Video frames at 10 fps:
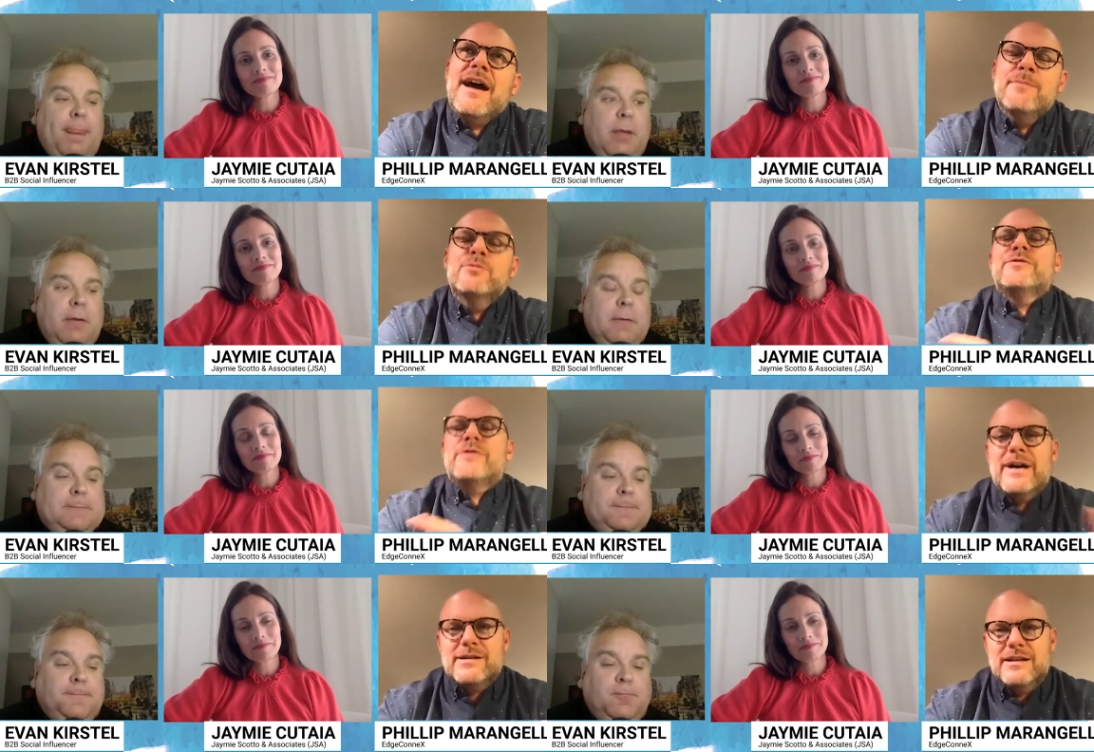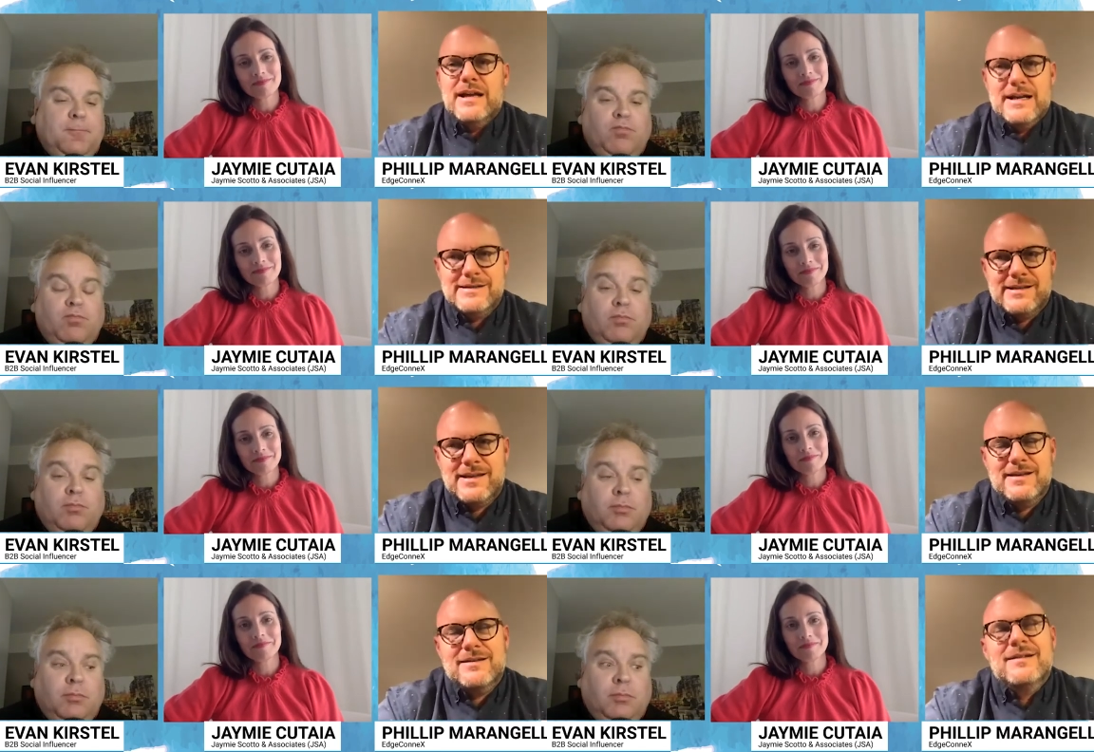Speaker 1: I moved around a lot as a
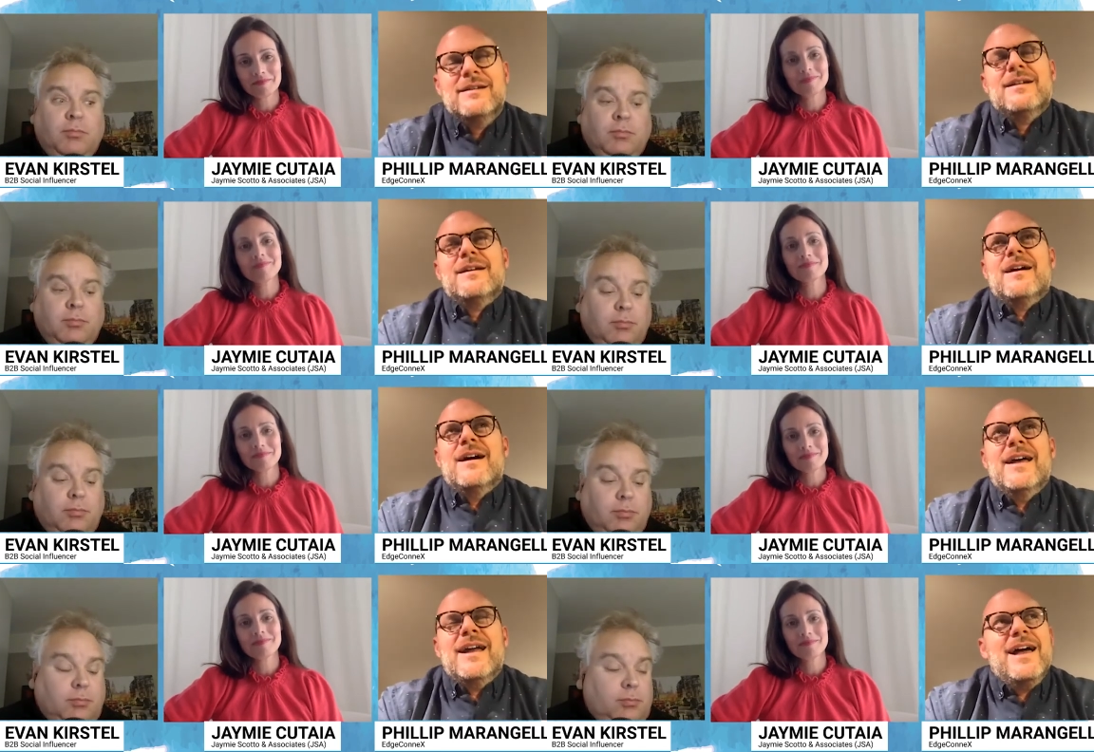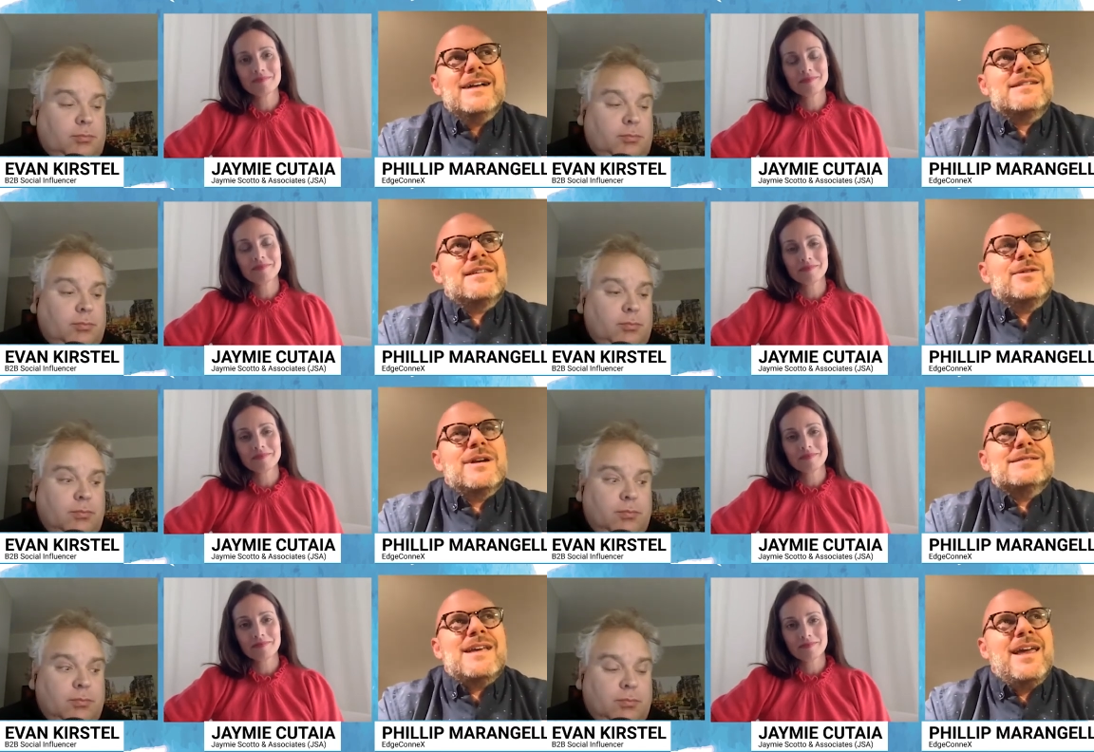kid, and I actually think when
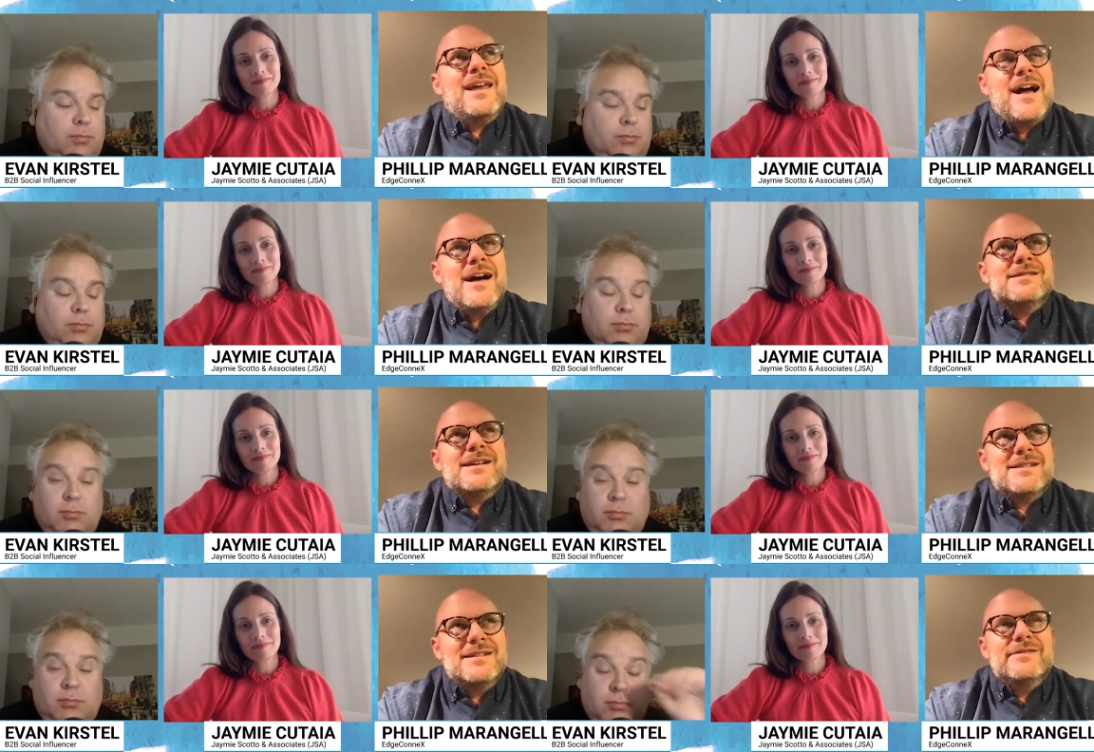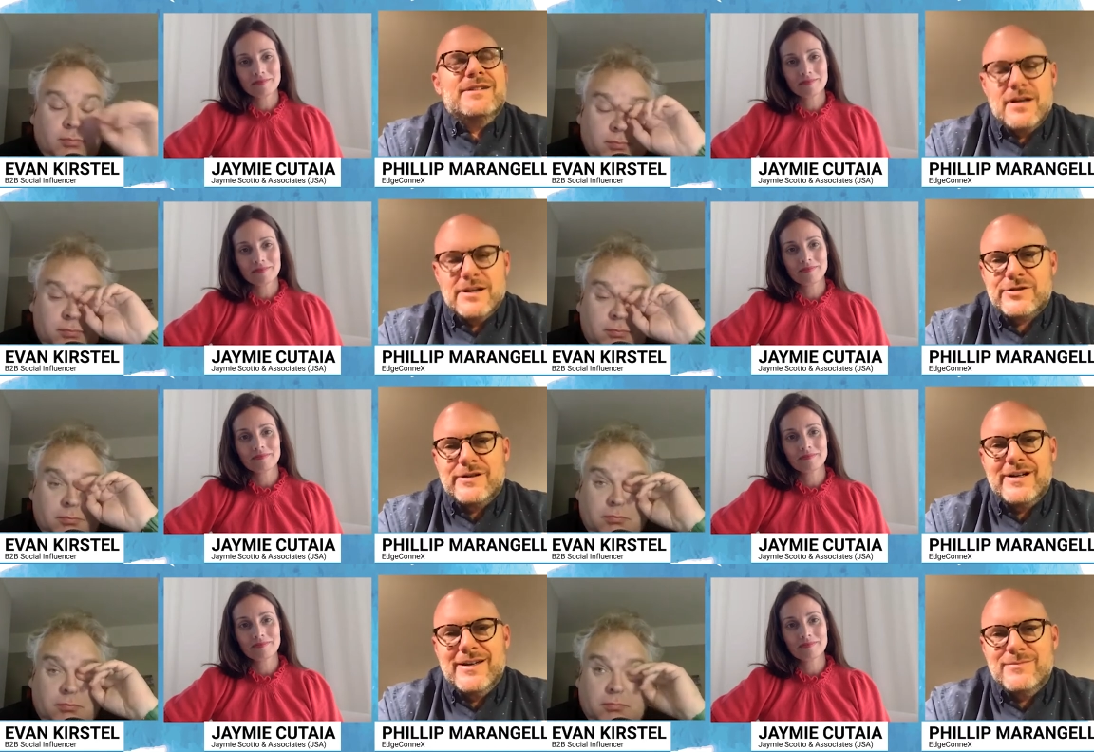I was 8, I was actually living in
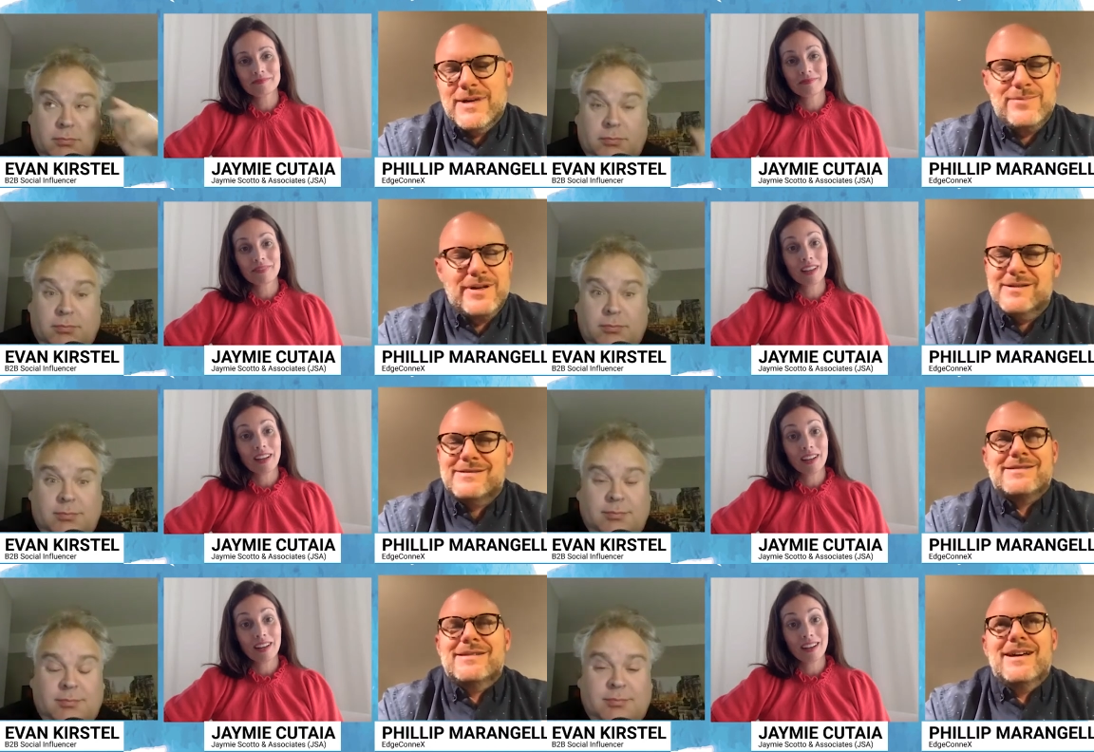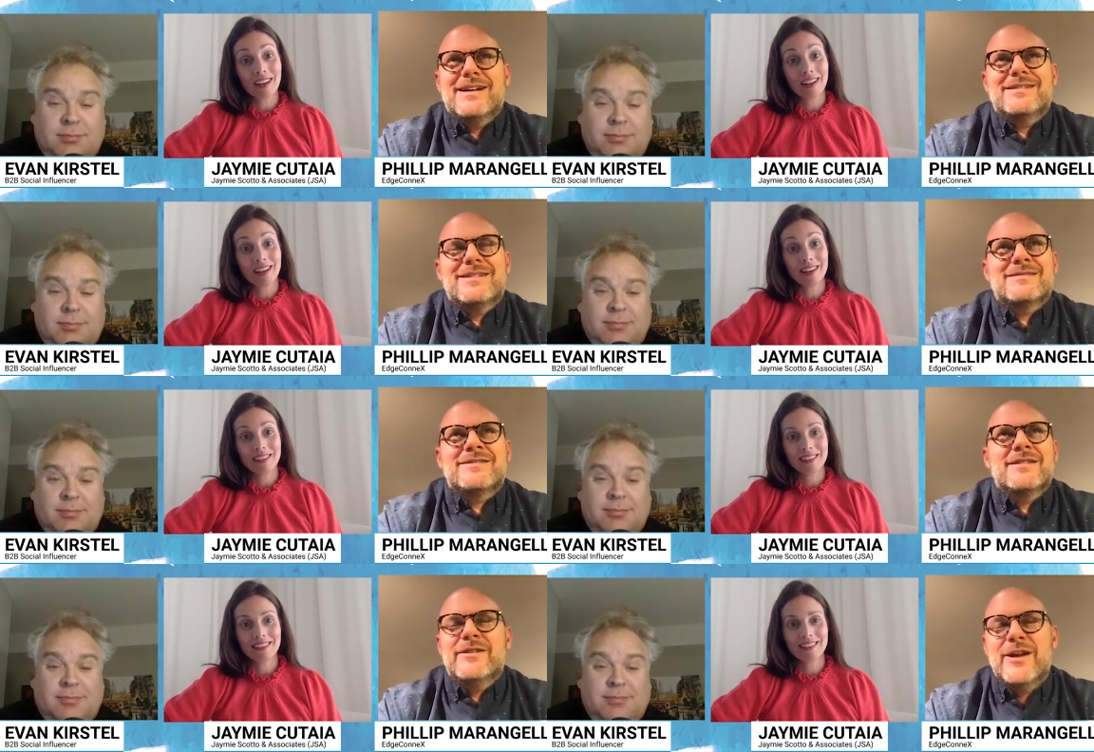Australia. My parents decided to.
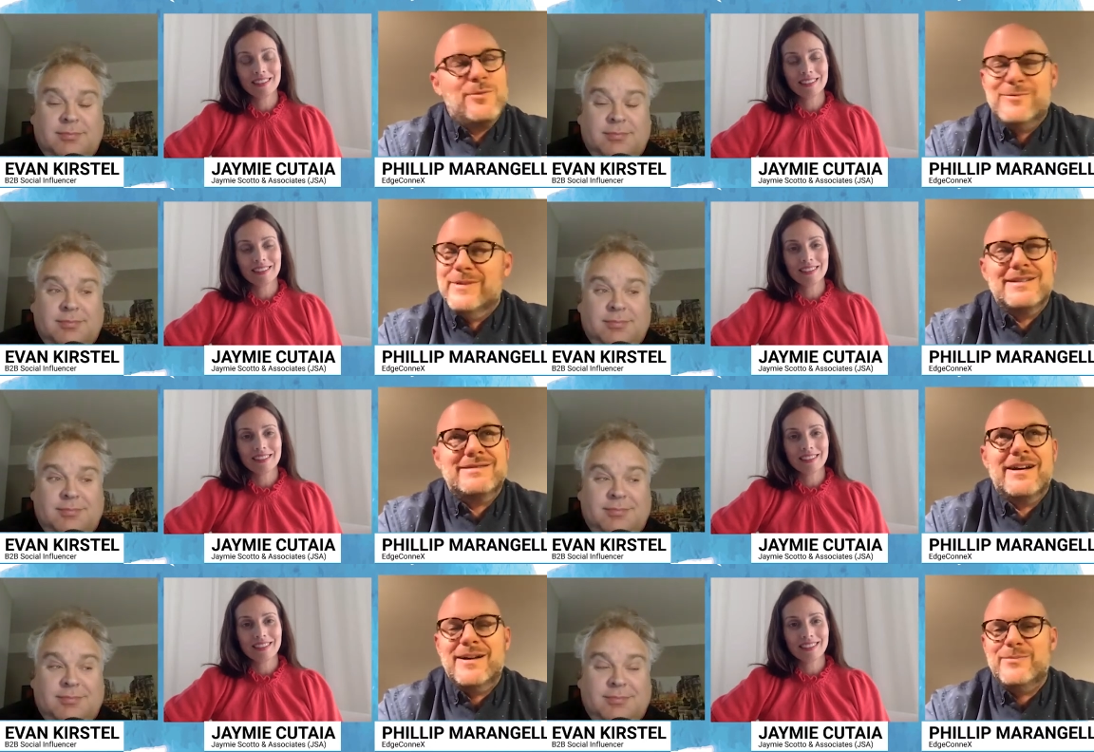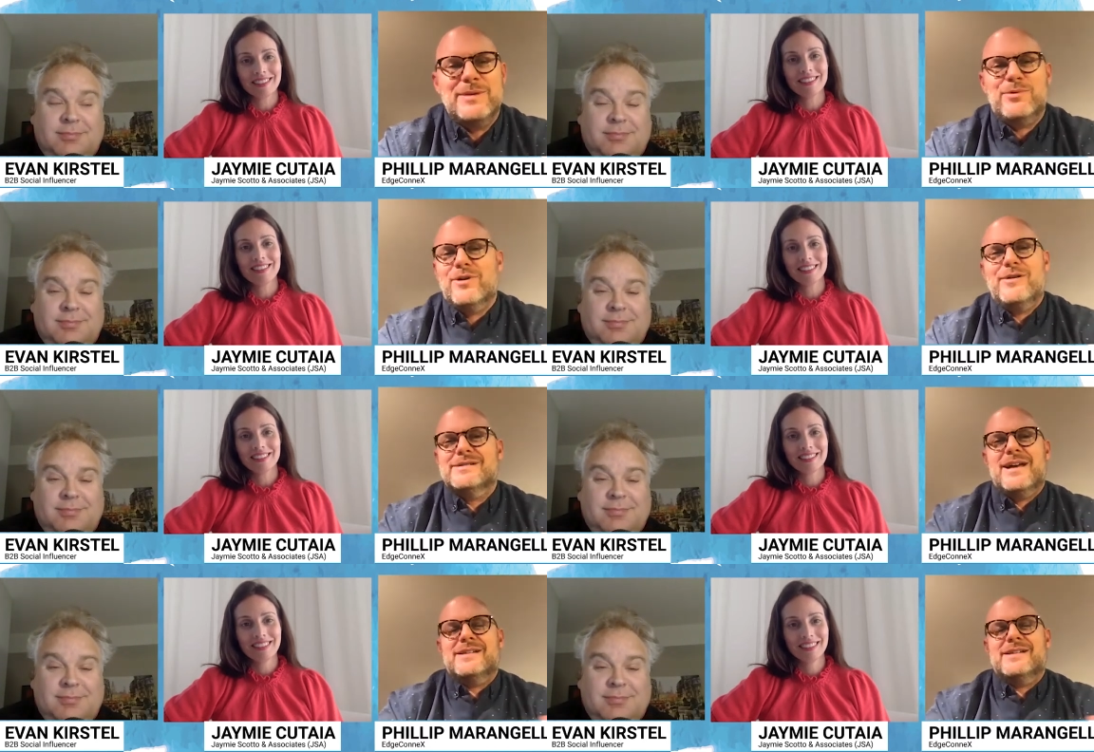They weren't military. People
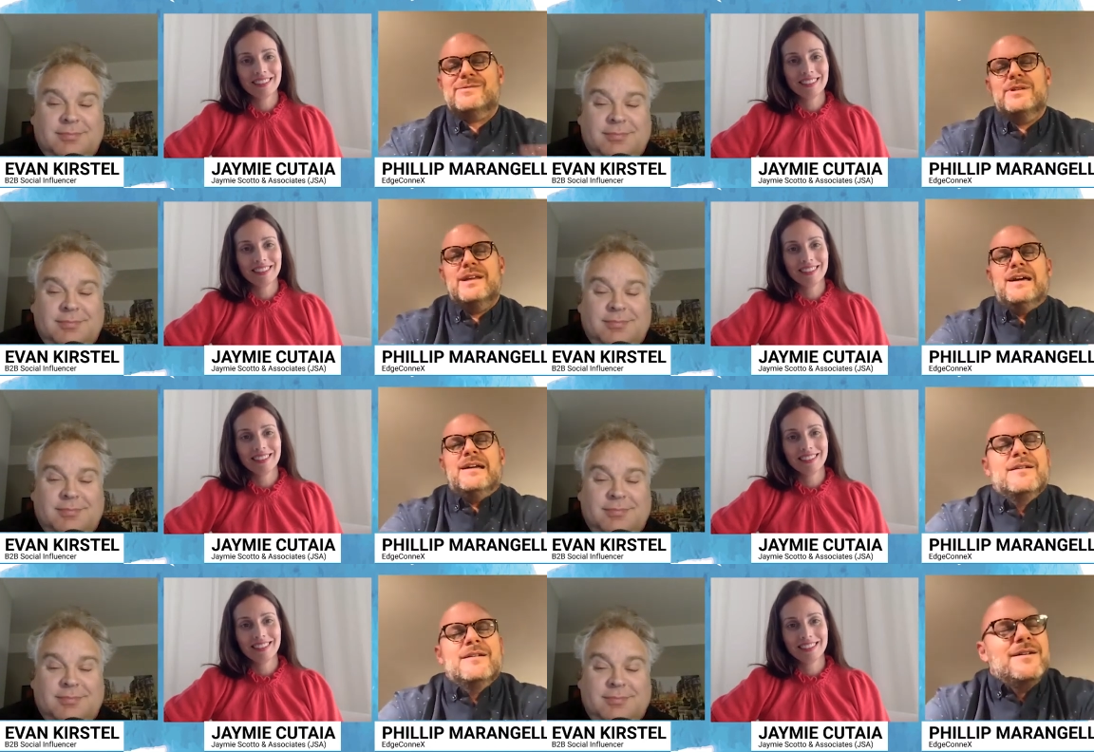always ask me that.